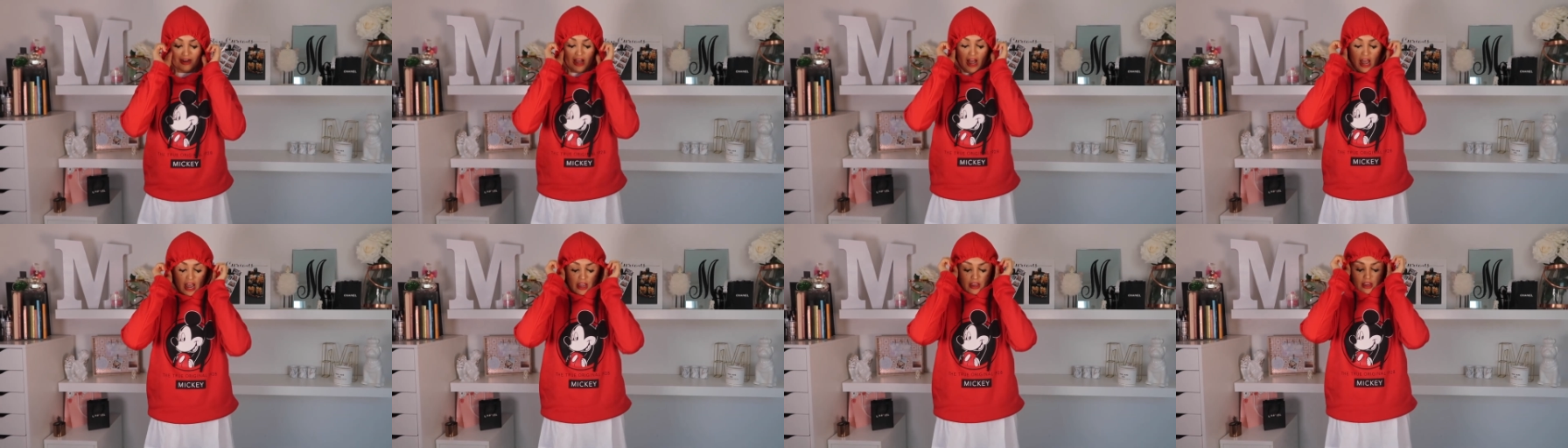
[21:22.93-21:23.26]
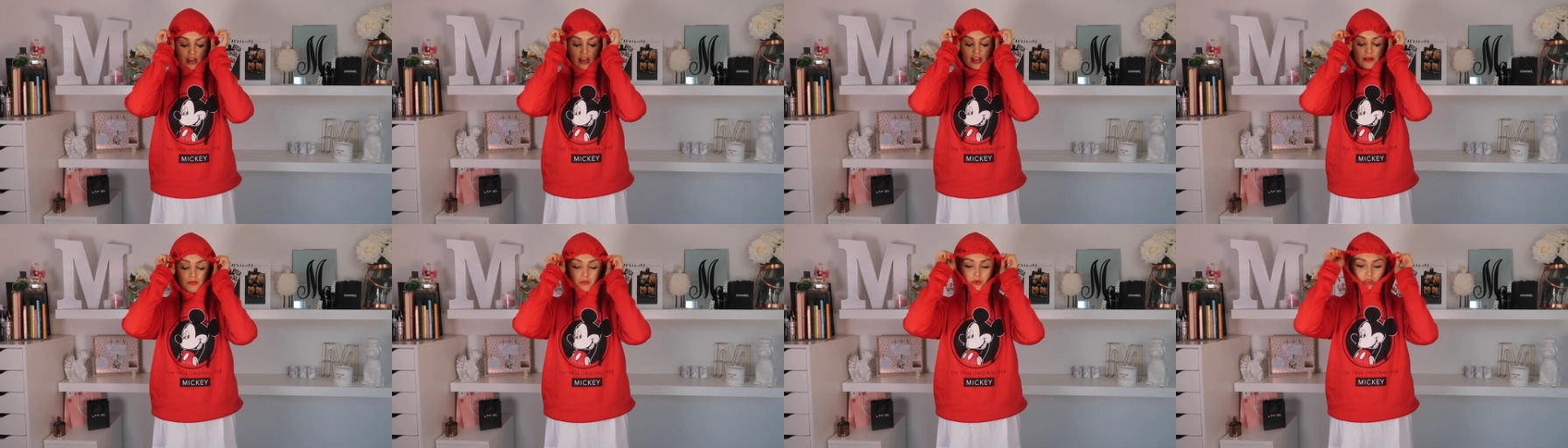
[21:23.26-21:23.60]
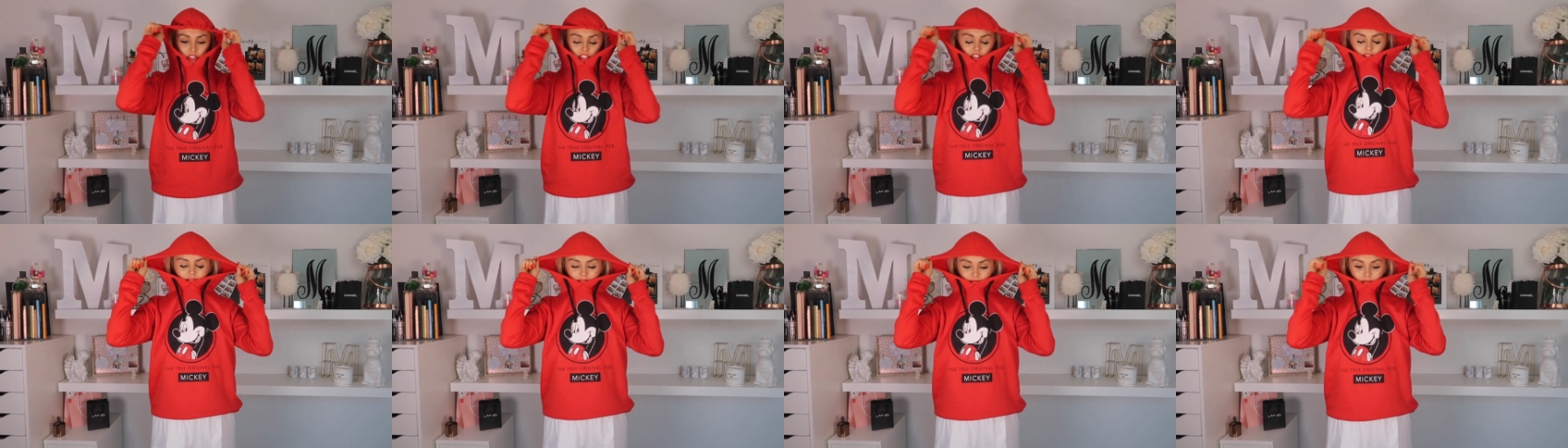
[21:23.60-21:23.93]
I, I
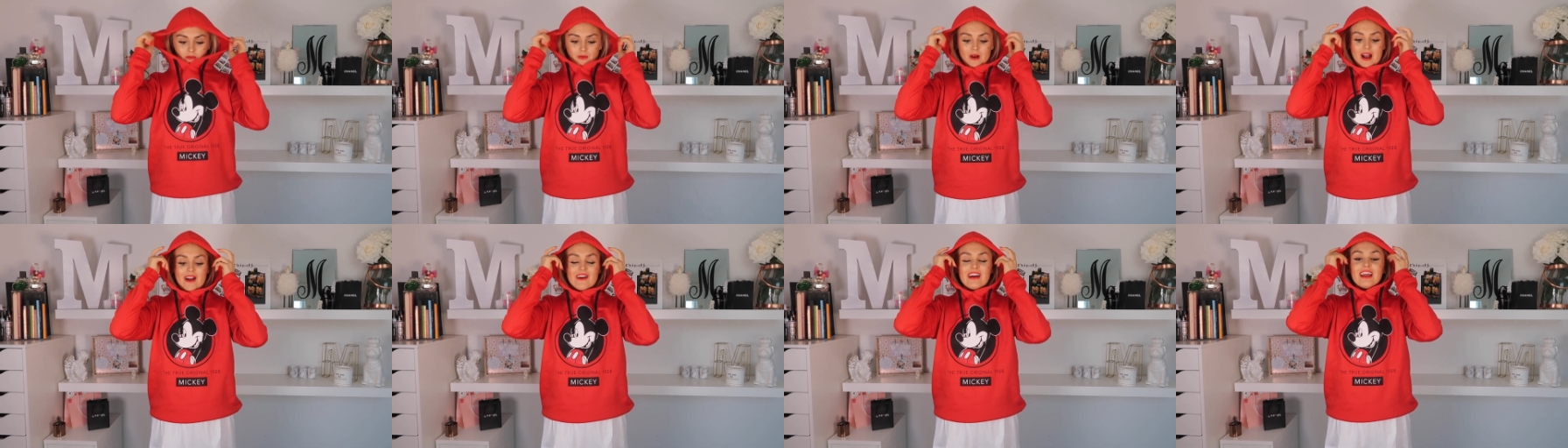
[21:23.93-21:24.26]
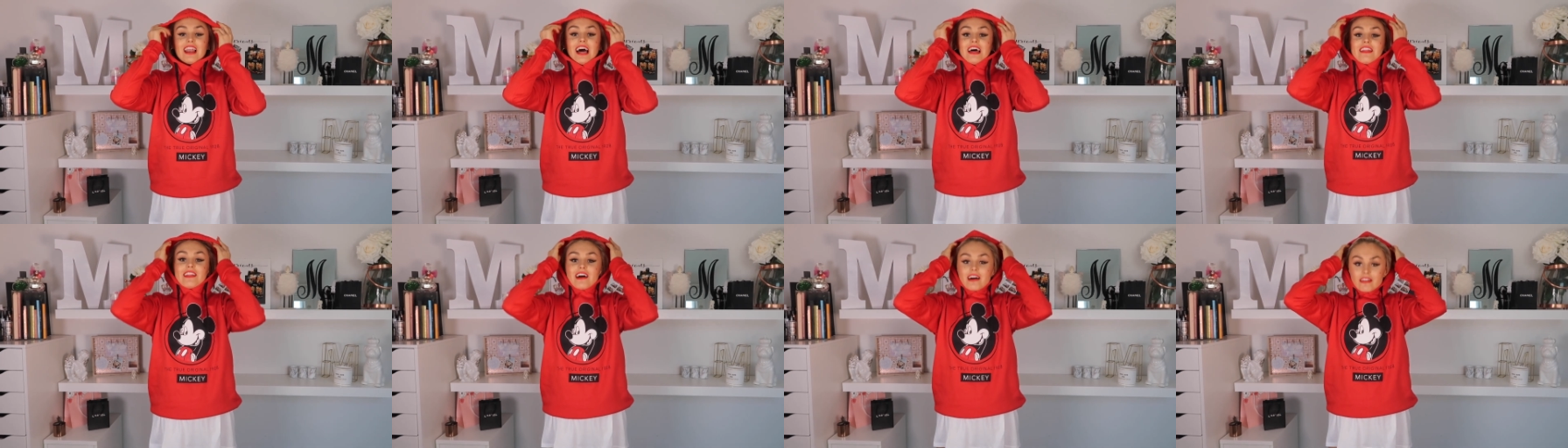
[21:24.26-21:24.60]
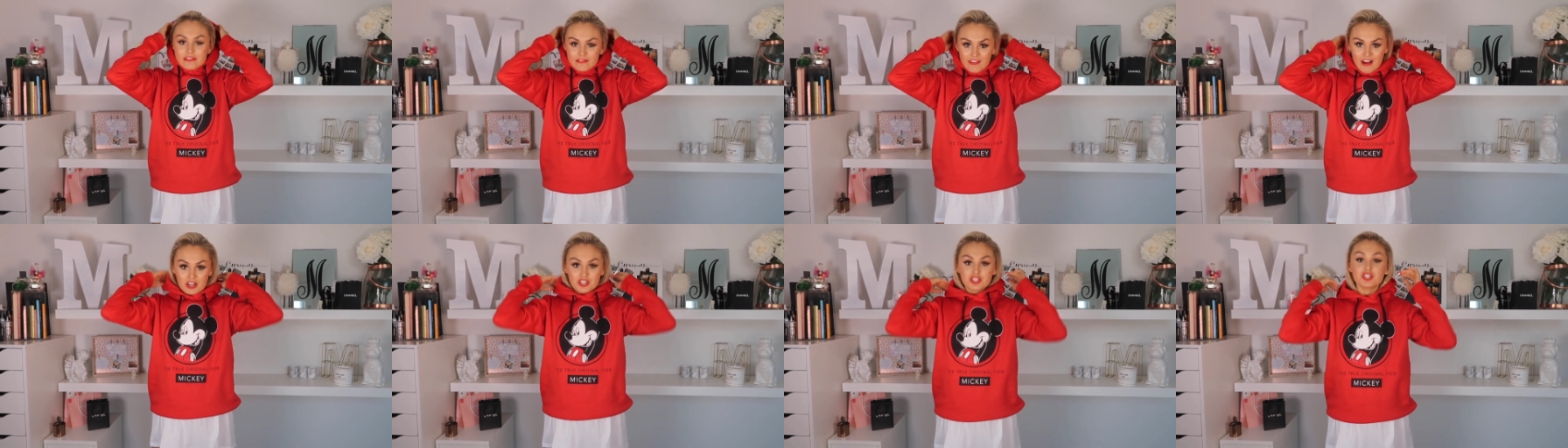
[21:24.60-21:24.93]
wouldn't wear it like
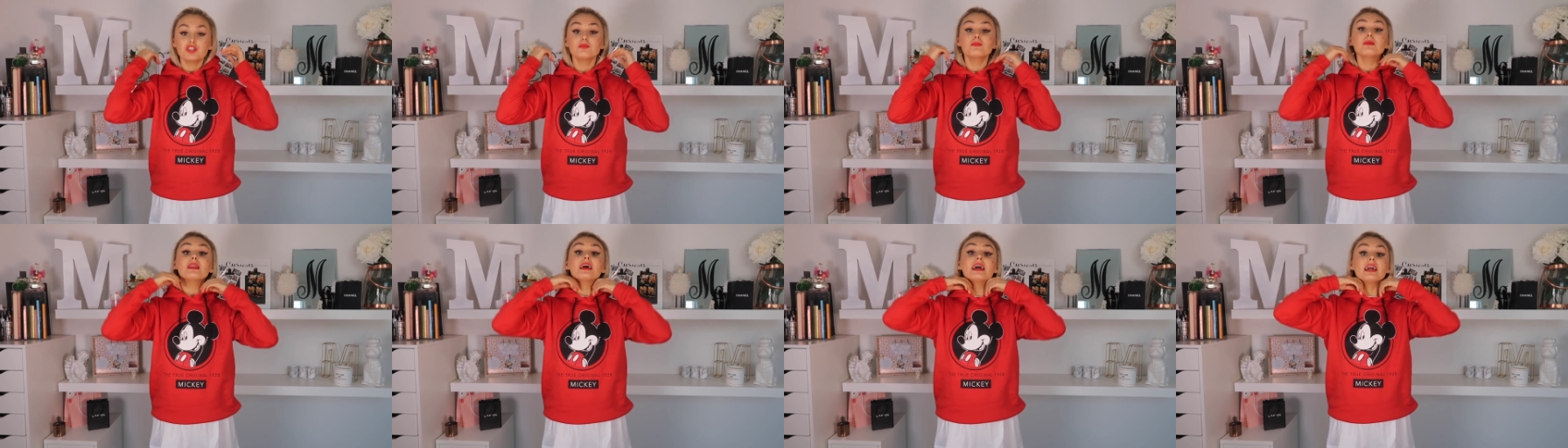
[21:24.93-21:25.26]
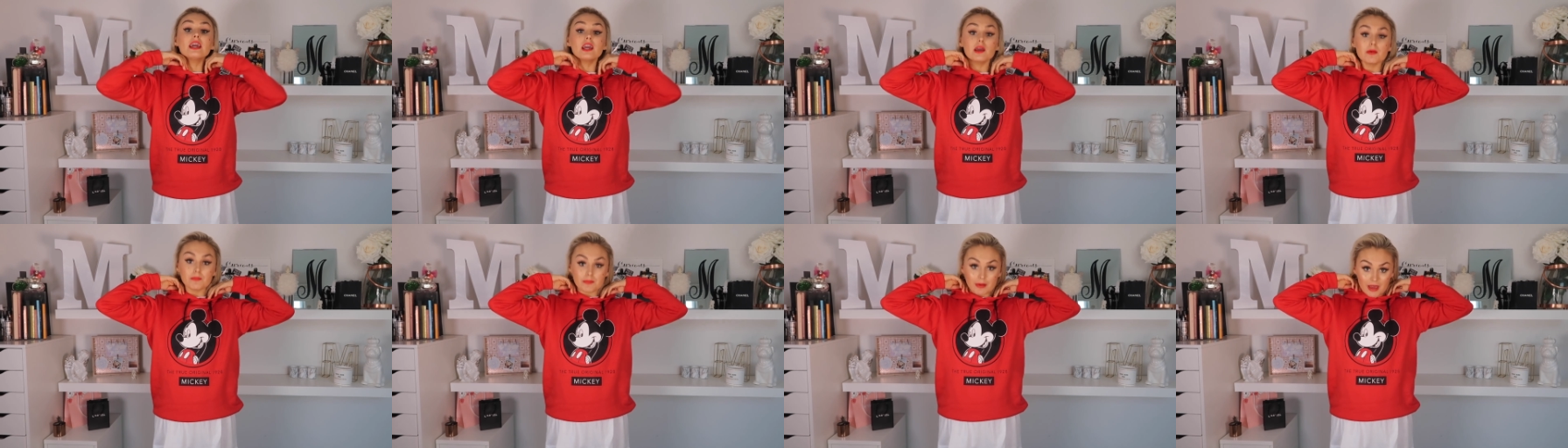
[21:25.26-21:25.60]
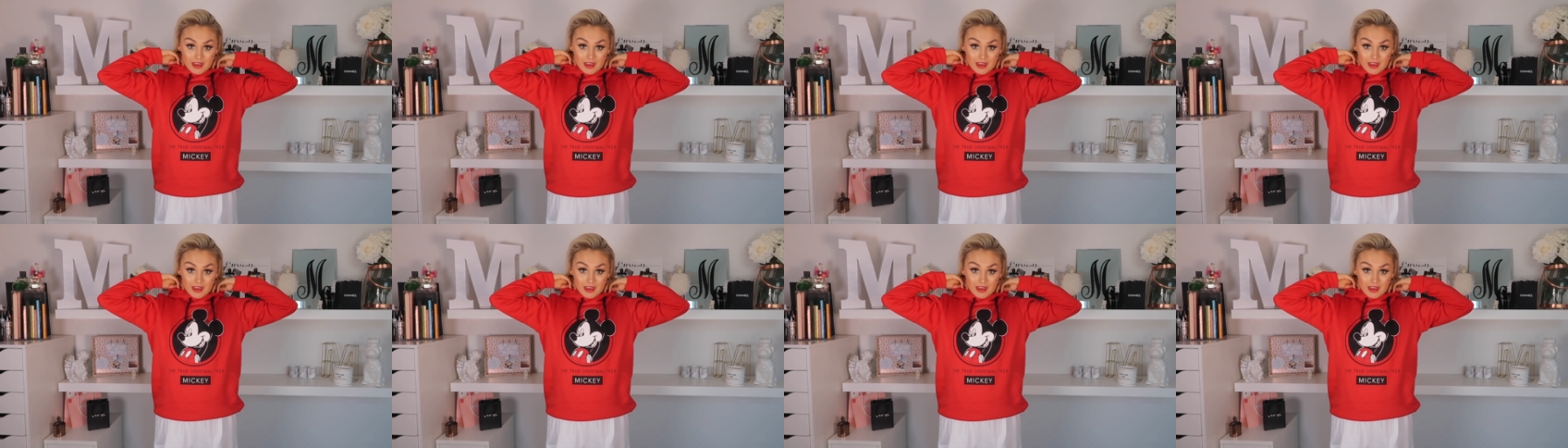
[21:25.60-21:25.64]
that fashionably,